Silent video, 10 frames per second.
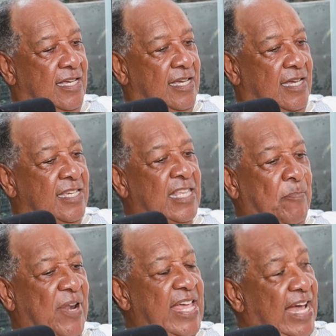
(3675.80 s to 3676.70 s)
if eh, the
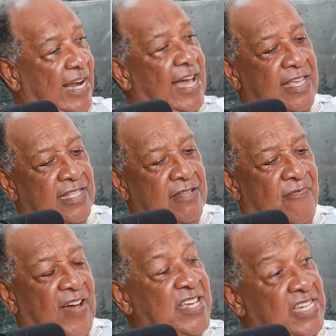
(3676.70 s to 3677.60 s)
play arrive
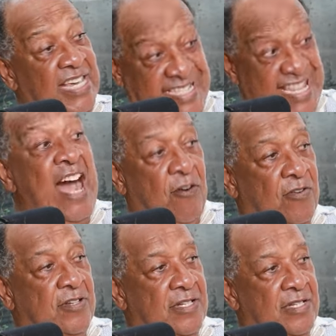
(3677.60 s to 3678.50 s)
five years
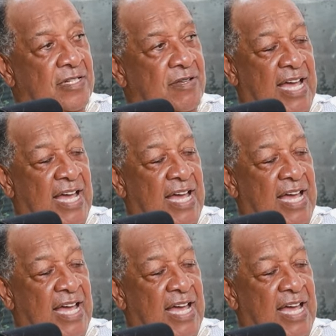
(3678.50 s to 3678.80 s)
now, yeah.